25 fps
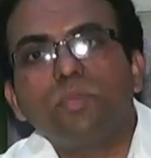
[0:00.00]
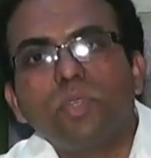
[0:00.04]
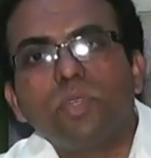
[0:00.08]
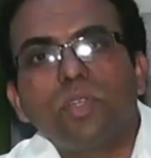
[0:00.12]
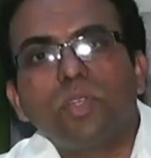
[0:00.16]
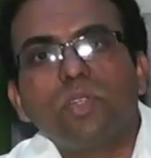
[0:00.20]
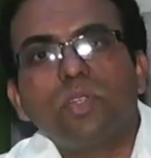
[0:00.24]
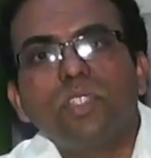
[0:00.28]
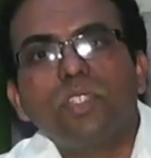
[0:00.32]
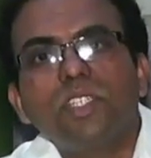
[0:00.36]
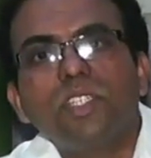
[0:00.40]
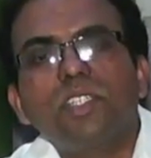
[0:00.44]

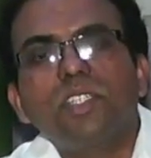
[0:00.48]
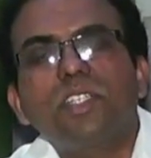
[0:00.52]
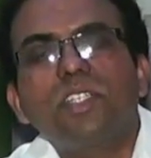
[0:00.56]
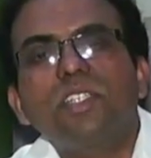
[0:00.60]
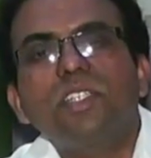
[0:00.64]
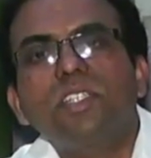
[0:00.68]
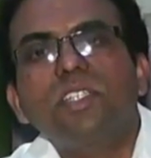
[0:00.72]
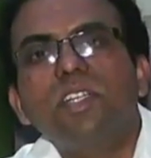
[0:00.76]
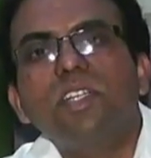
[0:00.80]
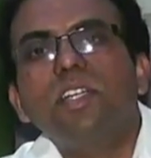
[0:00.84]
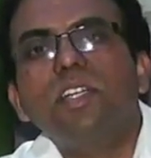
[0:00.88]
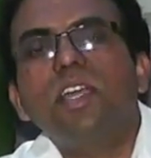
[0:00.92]
because
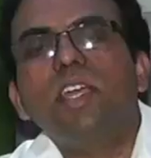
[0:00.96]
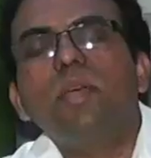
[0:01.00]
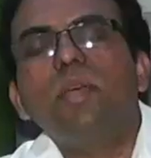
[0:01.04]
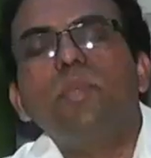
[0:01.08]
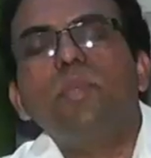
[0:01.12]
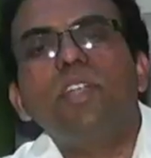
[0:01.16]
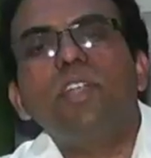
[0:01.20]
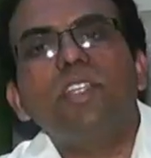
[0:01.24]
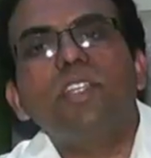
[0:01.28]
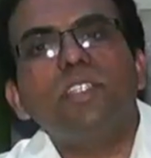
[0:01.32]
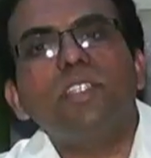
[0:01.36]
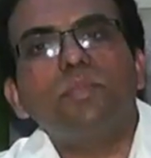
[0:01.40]
gestational
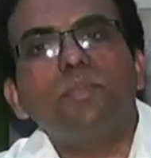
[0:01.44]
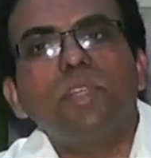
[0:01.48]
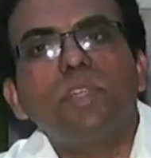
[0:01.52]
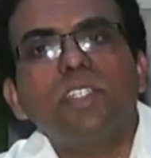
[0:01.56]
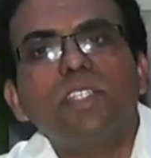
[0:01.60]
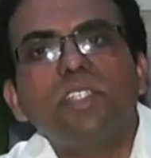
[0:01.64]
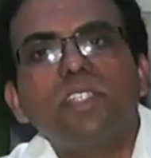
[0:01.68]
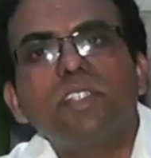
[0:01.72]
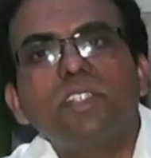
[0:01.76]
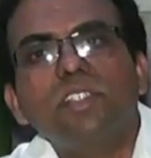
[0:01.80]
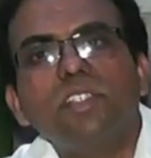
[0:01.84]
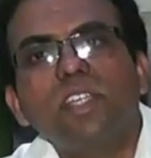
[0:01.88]
diabetes
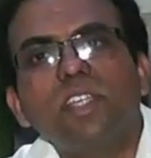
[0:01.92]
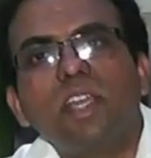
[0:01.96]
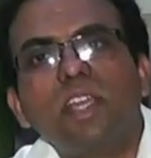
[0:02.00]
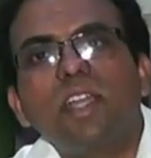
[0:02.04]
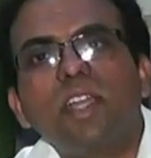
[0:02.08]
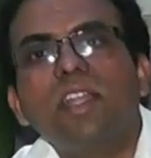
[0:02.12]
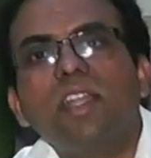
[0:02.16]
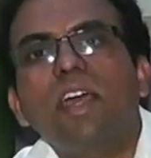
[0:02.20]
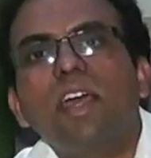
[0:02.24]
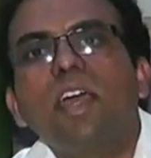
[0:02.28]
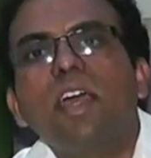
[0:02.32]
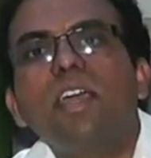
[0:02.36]
patients are
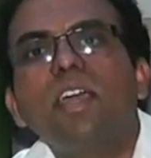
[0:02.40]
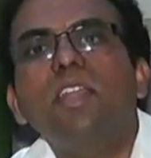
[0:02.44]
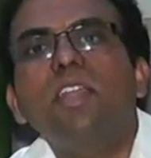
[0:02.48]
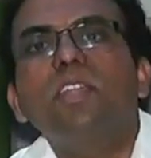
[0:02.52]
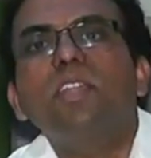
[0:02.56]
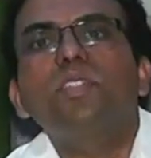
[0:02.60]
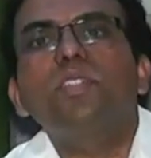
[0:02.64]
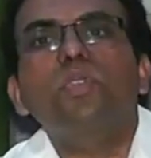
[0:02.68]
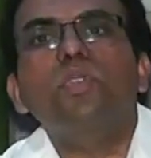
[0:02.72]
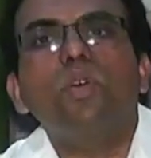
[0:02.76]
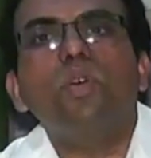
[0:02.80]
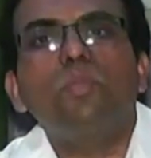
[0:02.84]
at higher
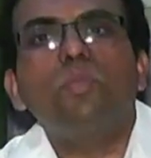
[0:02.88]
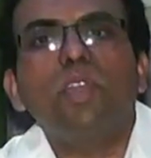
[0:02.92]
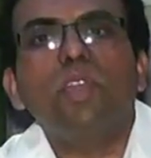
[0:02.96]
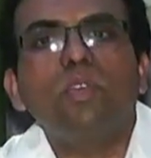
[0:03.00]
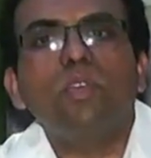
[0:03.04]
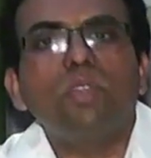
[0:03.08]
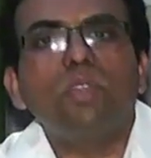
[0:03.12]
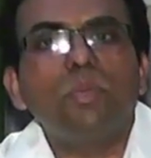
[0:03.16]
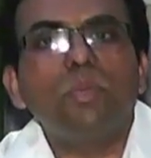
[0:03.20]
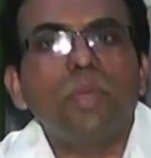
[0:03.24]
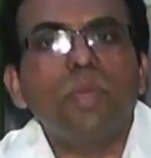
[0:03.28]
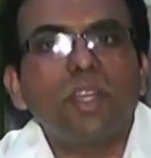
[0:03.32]
risk of
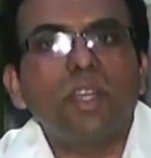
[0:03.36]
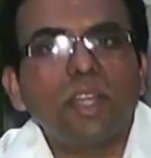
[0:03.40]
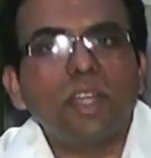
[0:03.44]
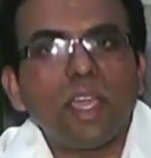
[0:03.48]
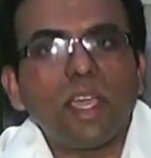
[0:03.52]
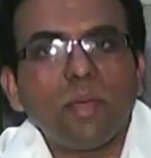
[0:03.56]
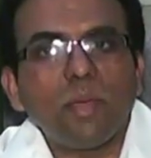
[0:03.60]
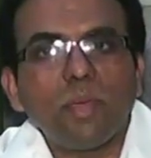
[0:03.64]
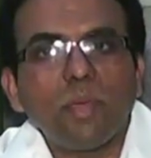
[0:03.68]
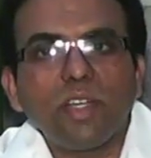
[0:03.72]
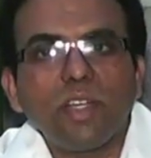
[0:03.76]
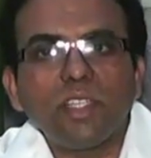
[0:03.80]
developing
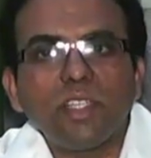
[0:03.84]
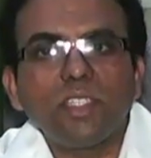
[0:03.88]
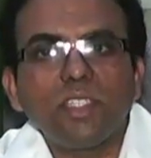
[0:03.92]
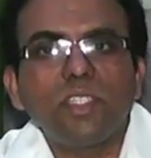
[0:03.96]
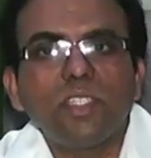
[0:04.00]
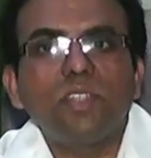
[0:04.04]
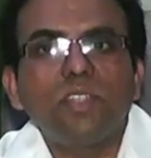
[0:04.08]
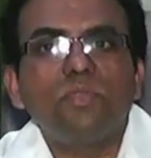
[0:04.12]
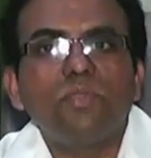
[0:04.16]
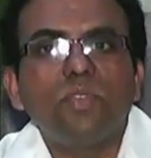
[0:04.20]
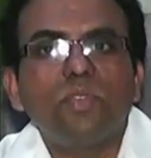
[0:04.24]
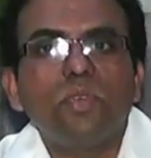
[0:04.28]
diabetes
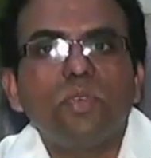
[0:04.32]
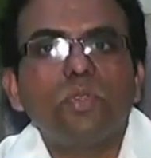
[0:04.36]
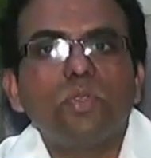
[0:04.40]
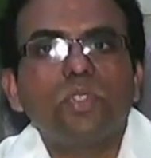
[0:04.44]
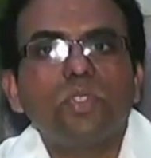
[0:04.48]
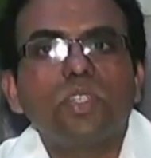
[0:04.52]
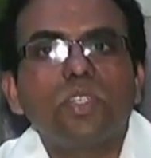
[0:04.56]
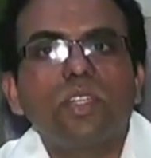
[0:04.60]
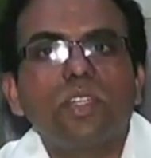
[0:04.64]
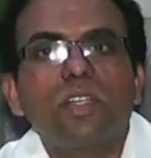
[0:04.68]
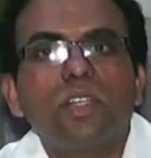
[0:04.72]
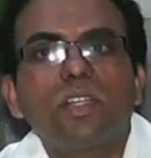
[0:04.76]
in
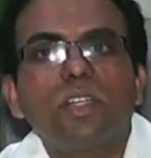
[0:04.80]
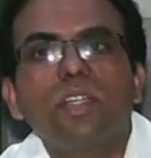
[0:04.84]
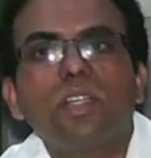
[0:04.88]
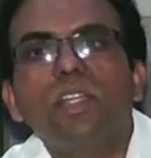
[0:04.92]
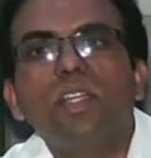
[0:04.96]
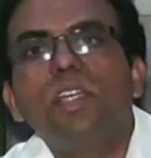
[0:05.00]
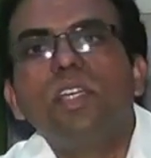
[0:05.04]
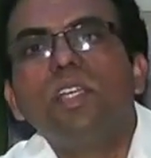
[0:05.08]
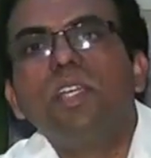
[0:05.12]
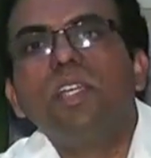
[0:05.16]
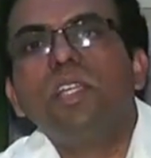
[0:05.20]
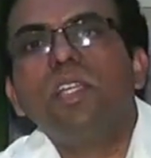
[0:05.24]
future.
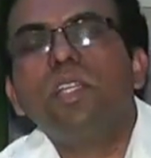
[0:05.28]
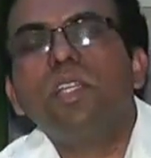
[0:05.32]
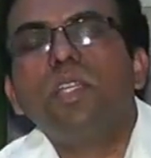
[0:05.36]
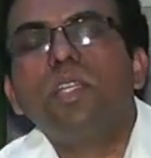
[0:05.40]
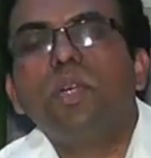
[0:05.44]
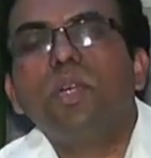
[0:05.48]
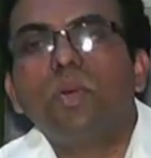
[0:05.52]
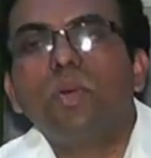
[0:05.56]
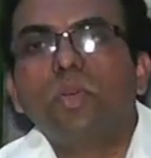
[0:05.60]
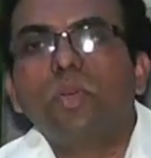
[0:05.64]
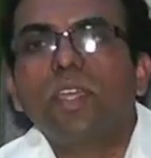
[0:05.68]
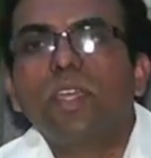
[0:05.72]

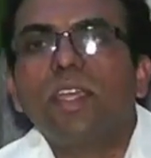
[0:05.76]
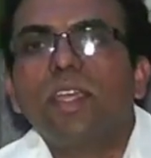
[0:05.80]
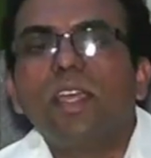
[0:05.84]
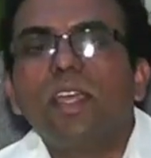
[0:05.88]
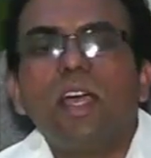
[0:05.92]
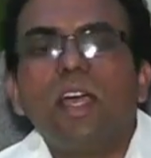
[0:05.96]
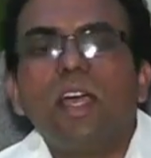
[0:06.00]
Okay.